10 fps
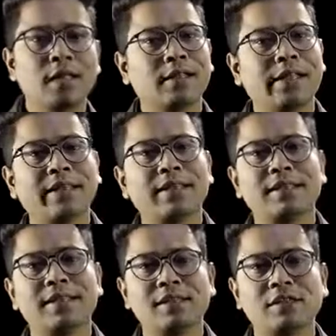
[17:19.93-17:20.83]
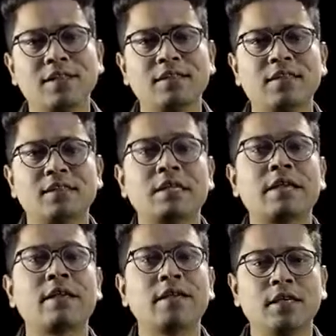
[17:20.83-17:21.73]
that these legislatures
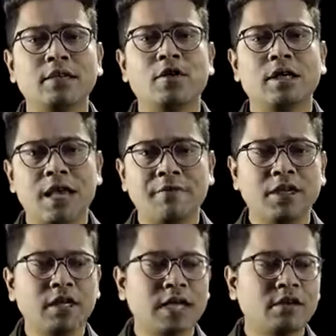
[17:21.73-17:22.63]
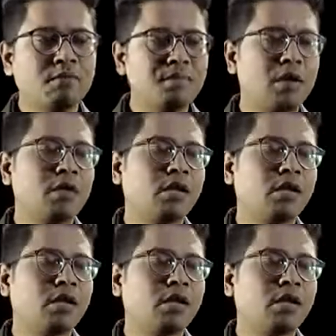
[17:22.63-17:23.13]
really did not have any kind of power,